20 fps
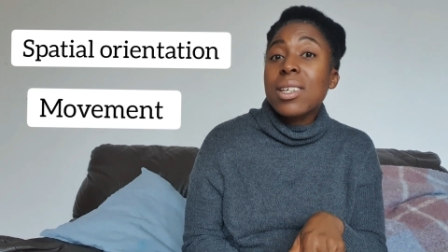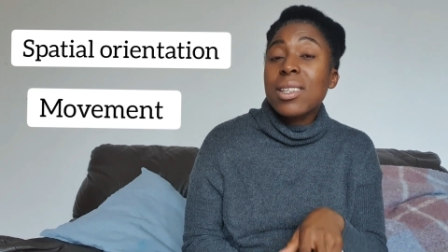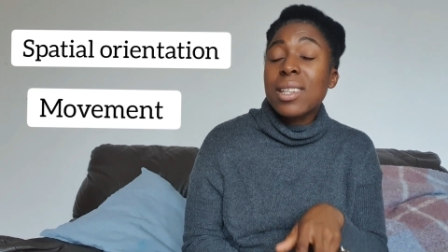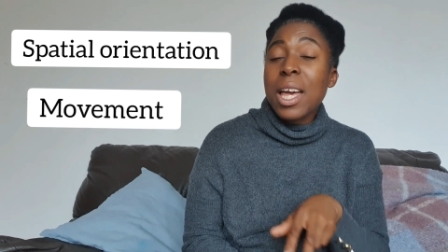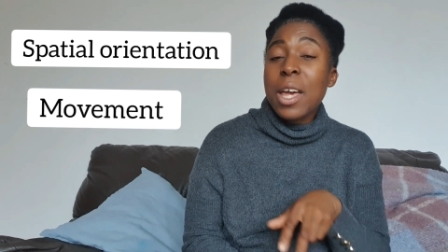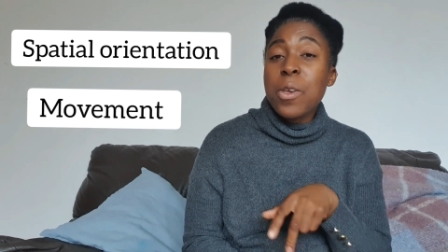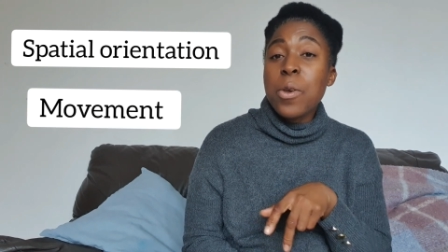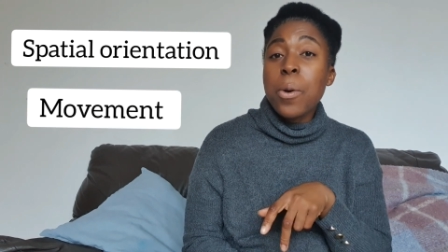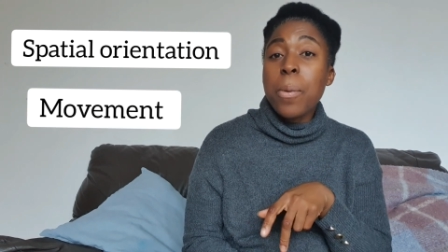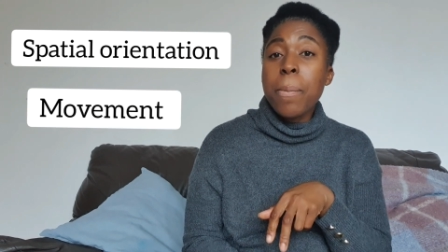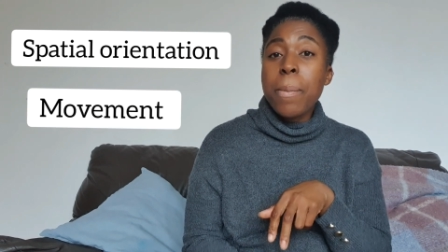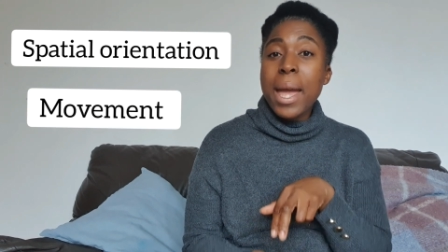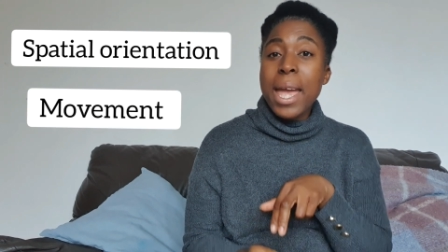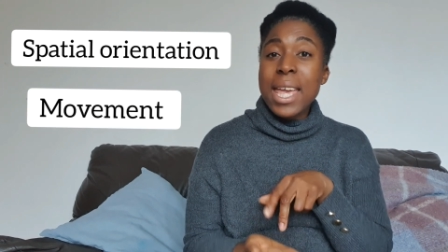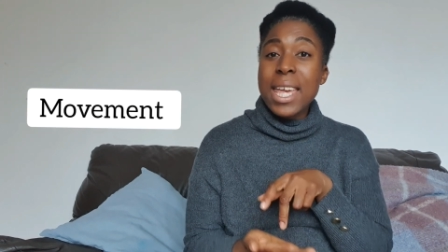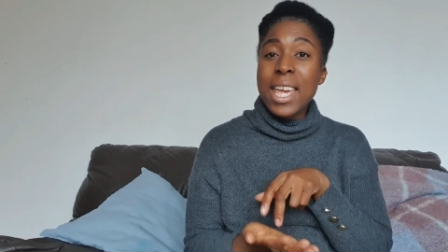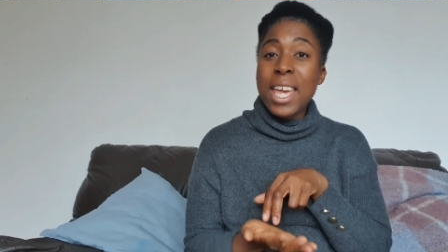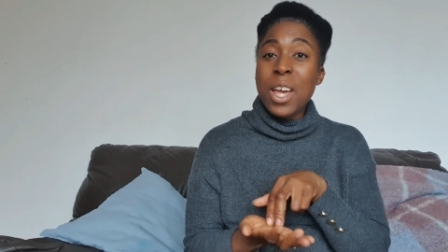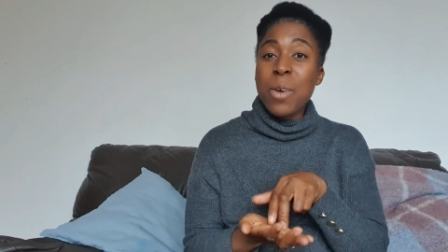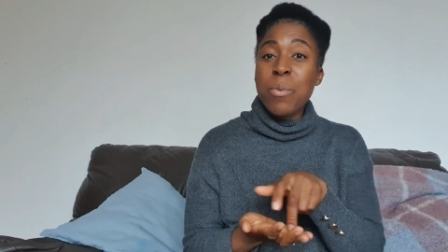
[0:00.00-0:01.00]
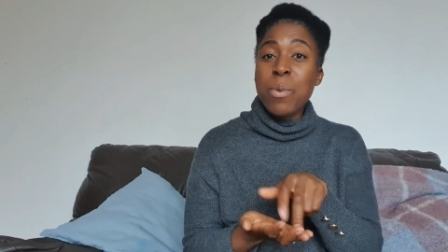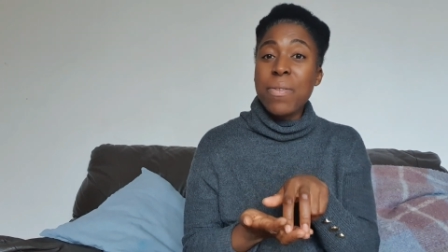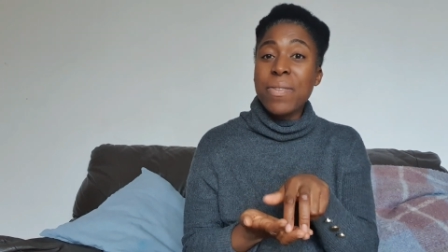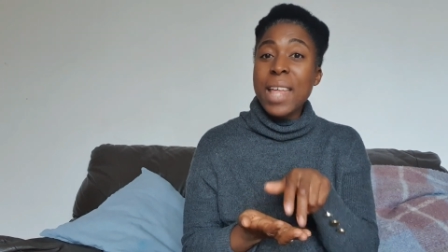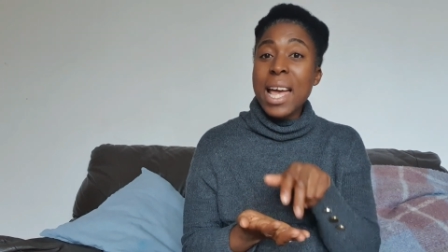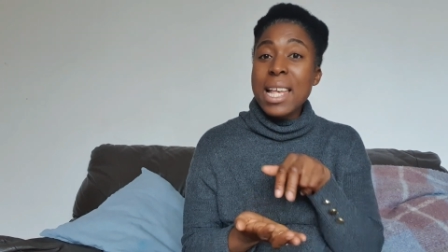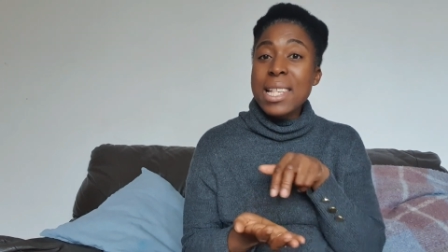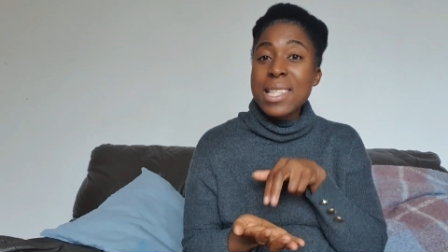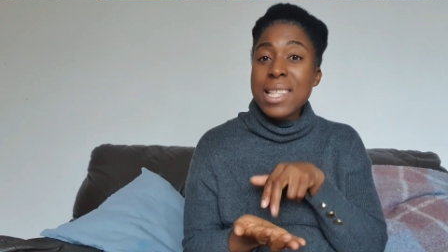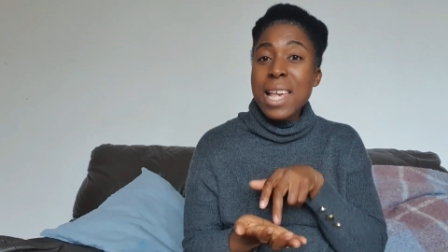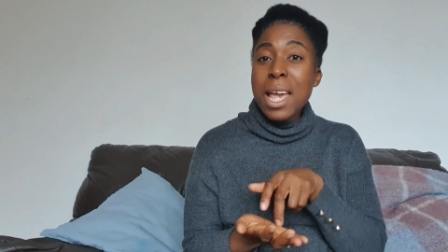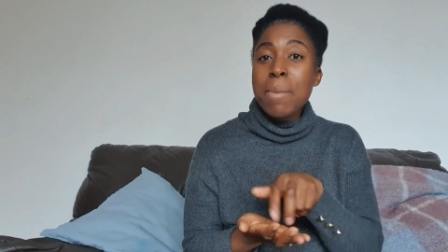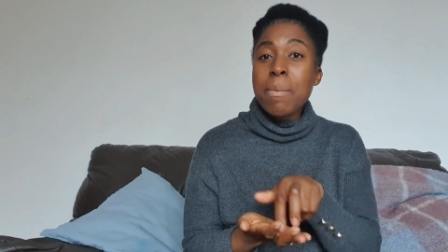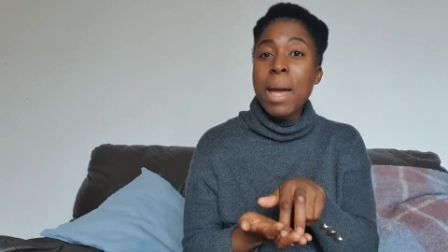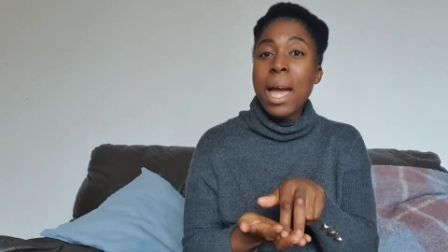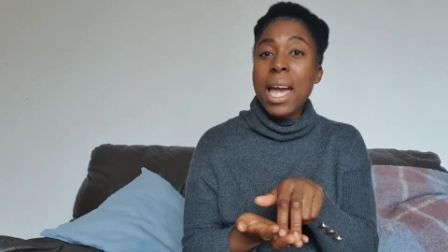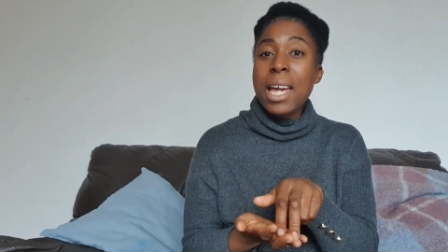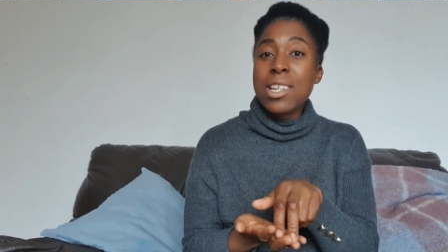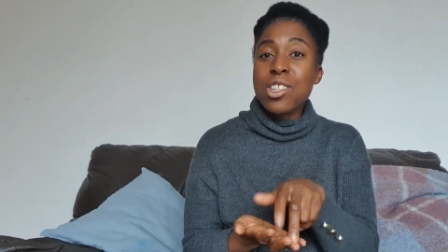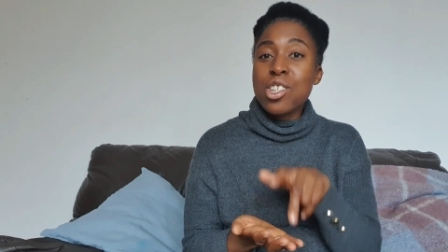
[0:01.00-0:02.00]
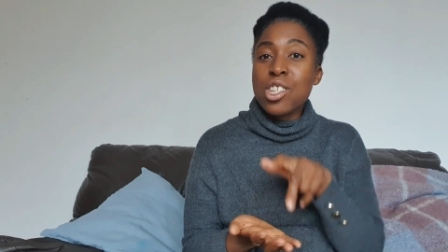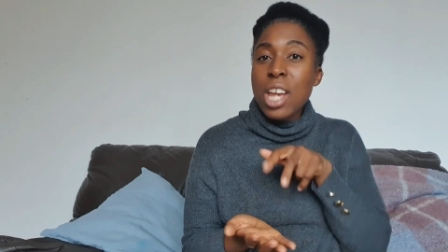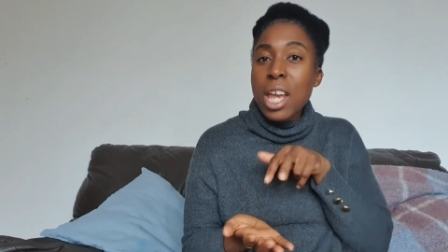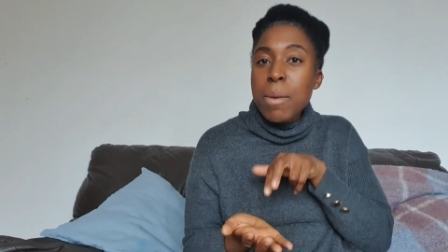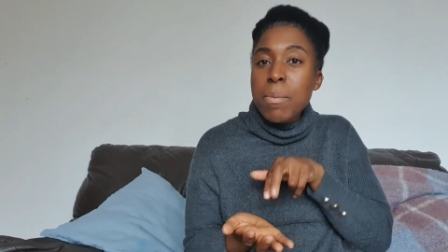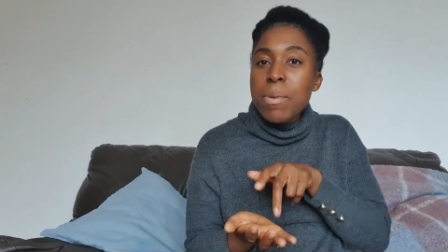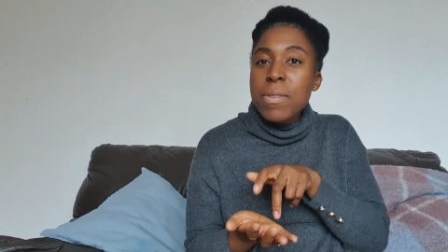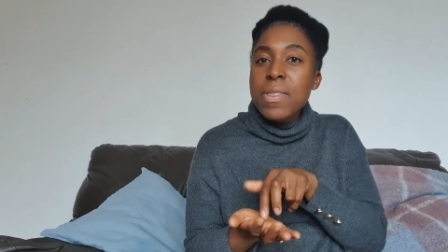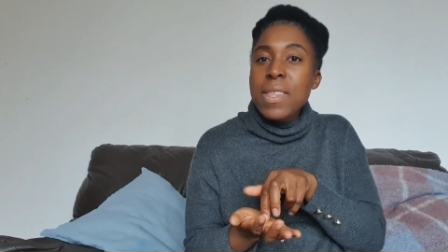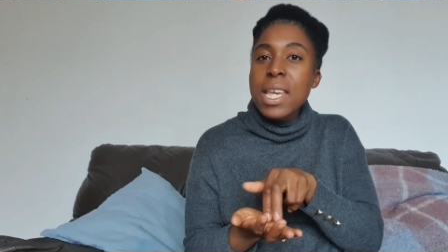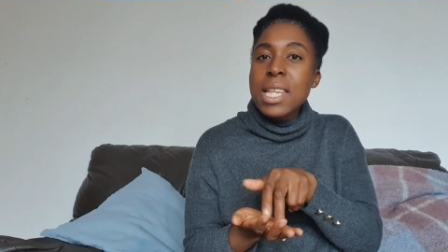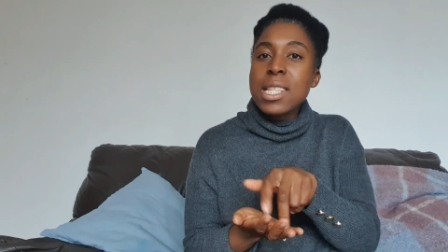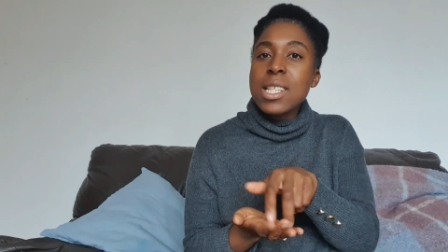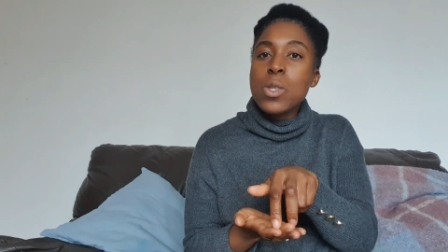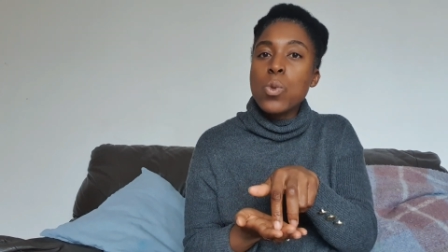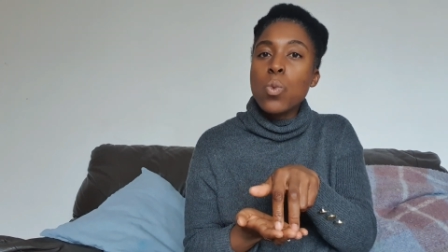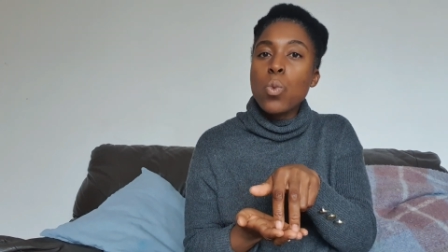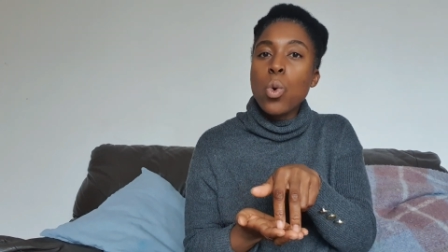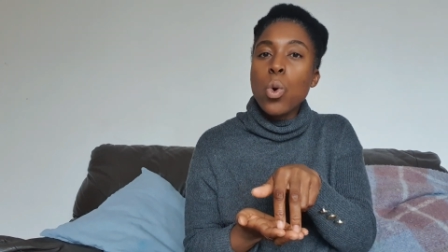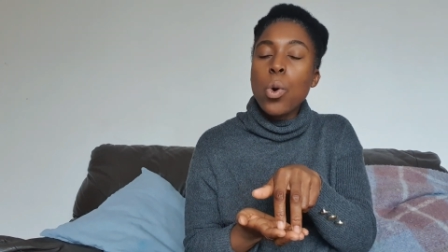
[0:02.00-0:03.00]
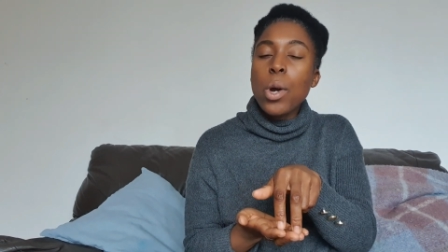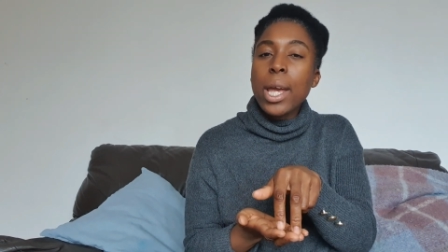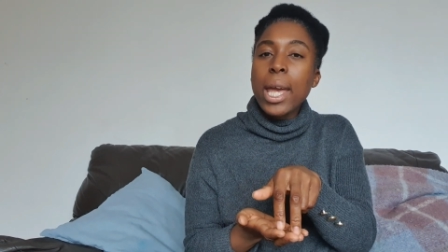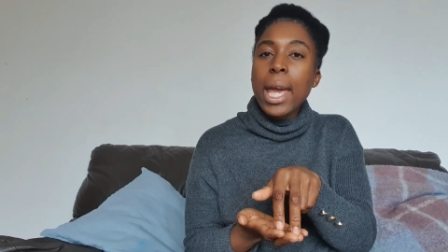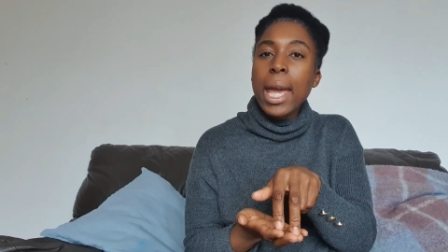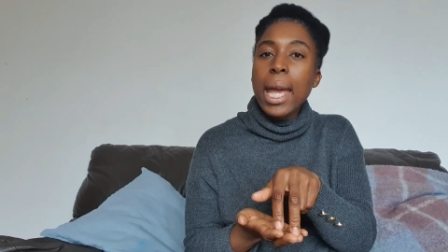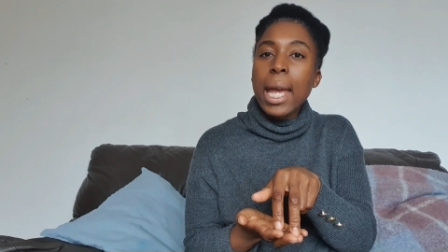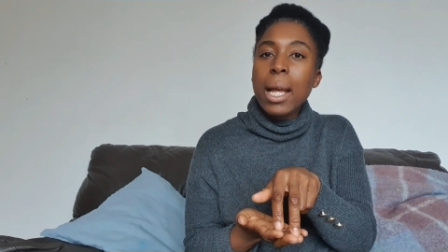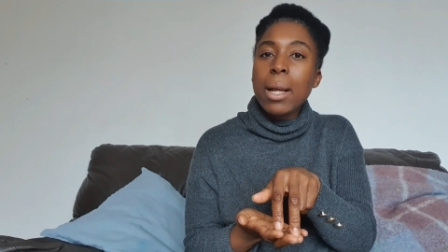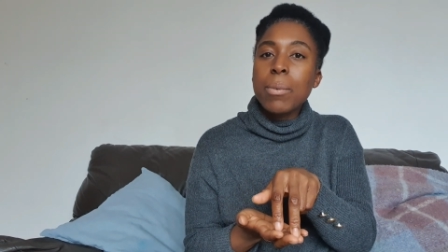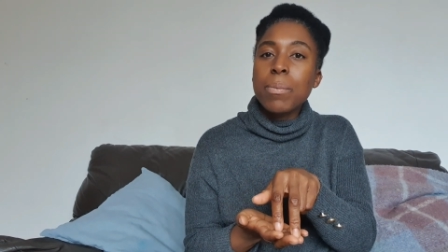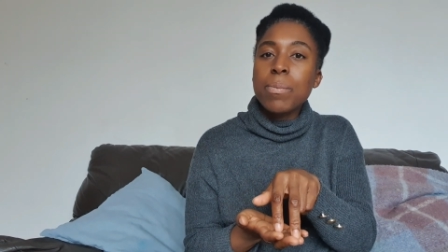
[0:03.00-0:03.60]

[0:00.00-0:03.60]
that you're making with that same hand shape, this is walking.